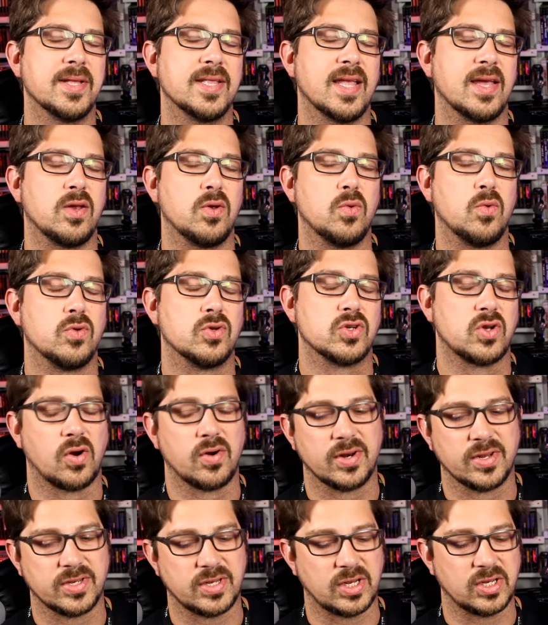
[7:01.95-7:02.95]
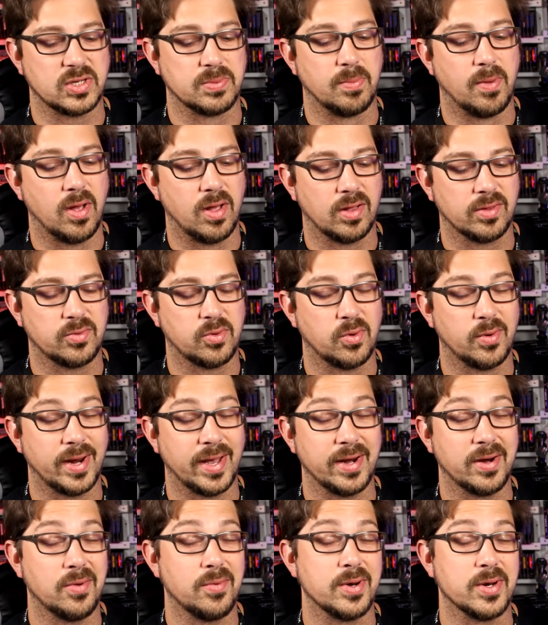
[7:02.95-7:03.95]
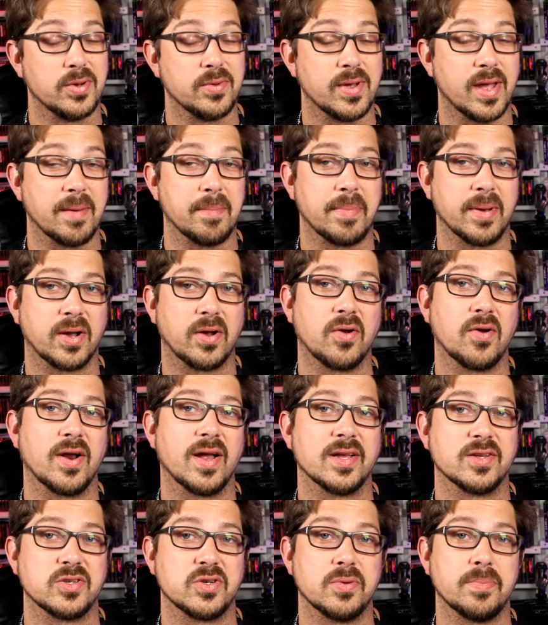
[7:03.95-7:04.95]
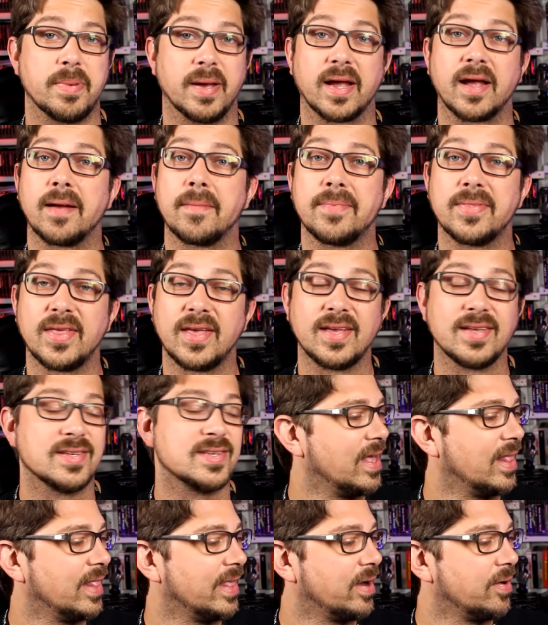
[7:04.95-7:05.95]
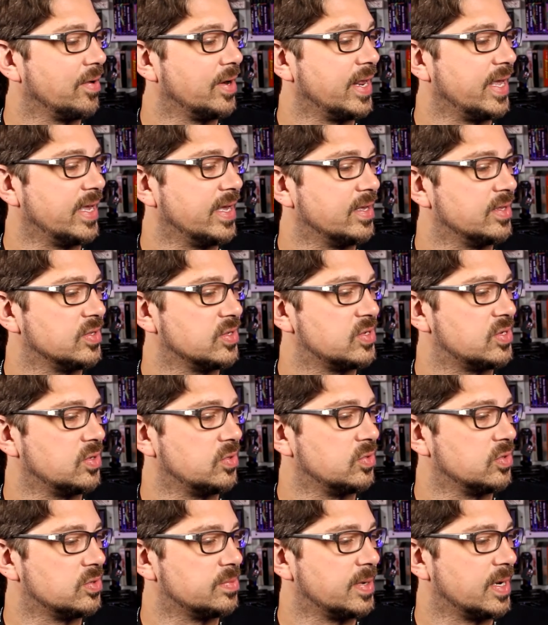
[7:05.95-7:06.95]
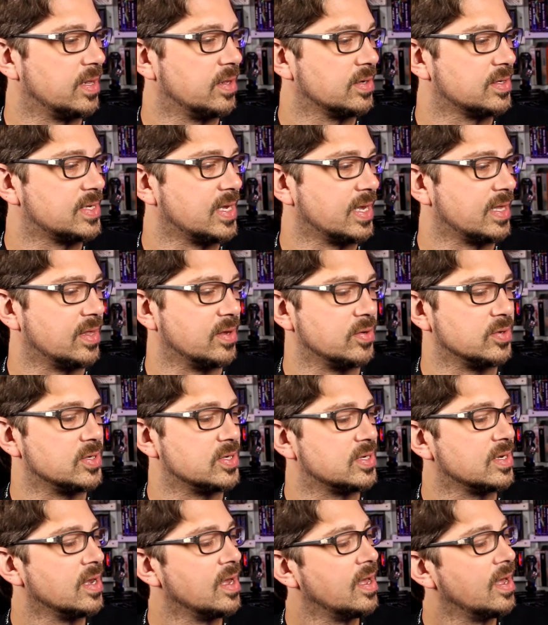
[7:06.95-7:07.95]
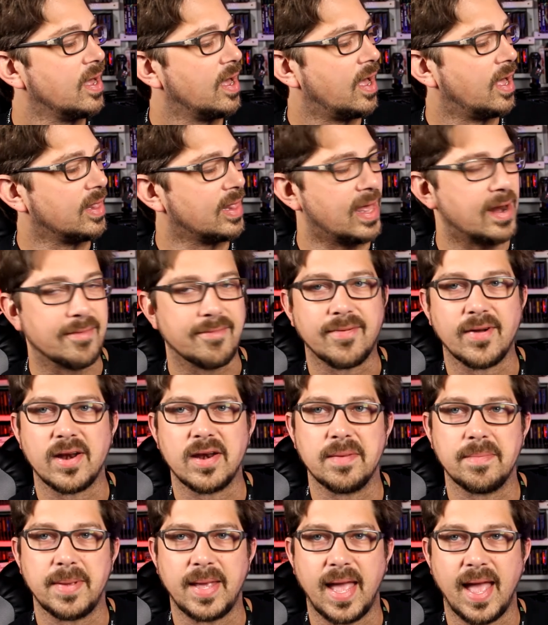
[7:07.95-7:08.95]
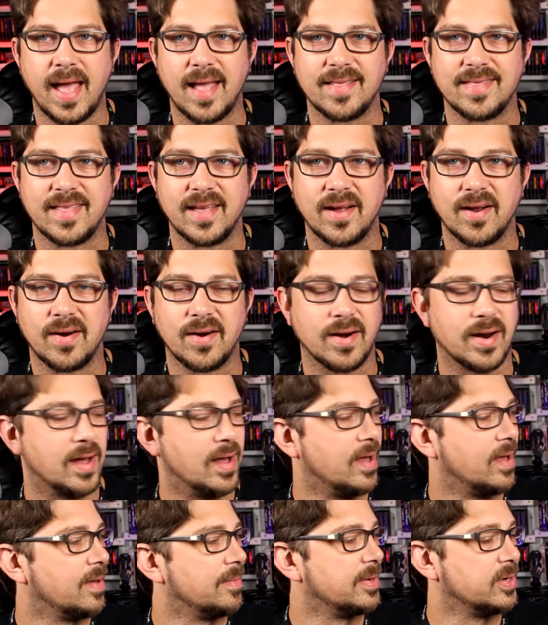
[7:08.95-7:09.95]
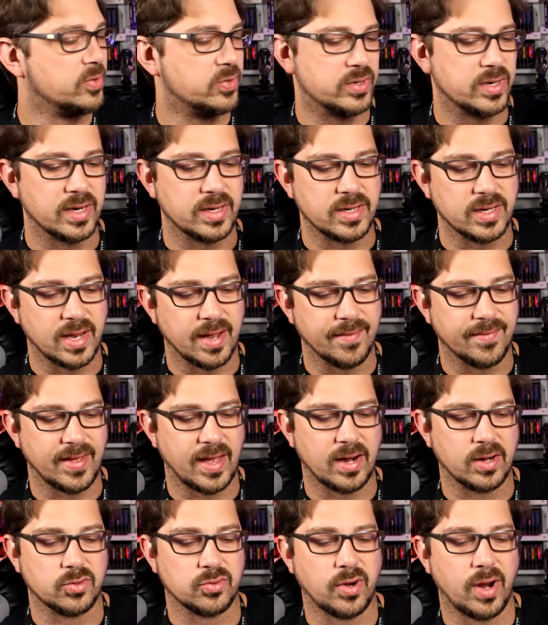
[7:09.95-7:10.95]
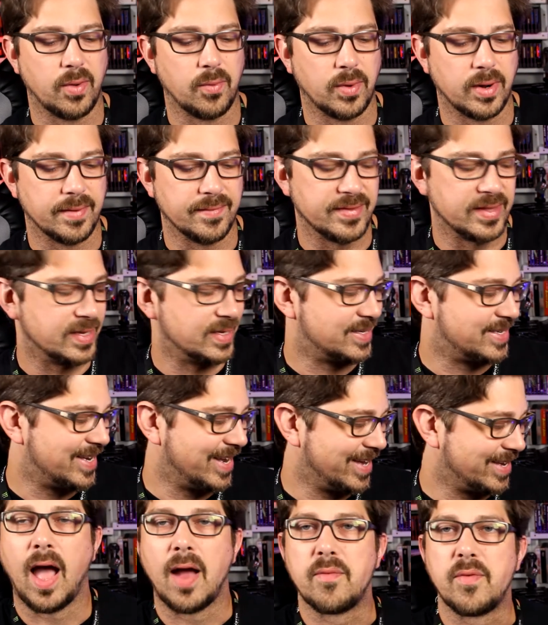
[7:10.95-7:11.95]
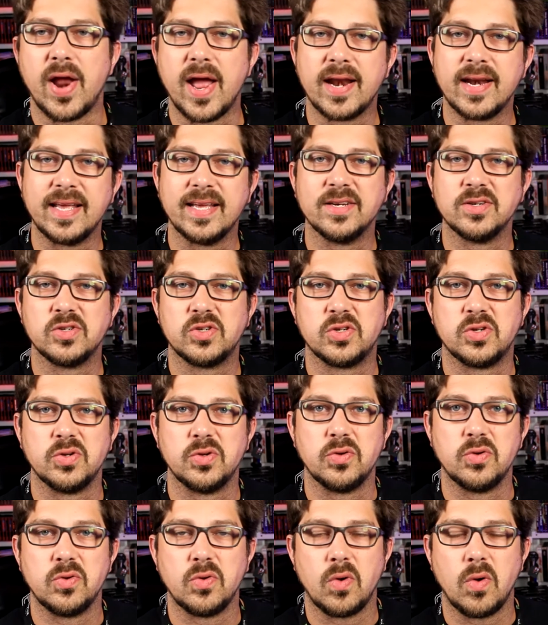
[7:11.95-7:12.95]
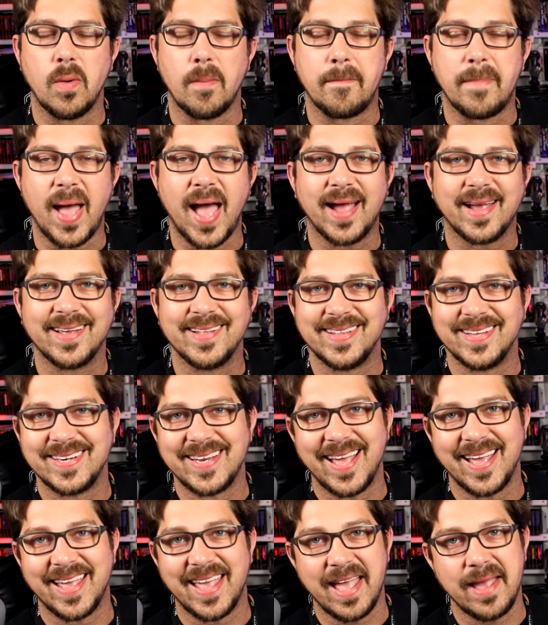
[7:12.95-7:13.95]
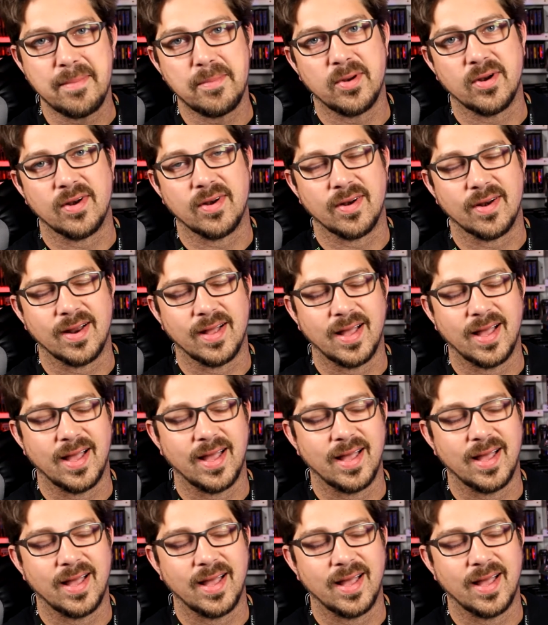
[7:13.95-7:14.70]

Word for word: in that you start as a small tornado and you get bigger as you pick up things. Hilarity ensues, but it looks like there's a lot of fun to be had there. I'm interested to give that a try one of these days. I ran into Back in the Day Gamer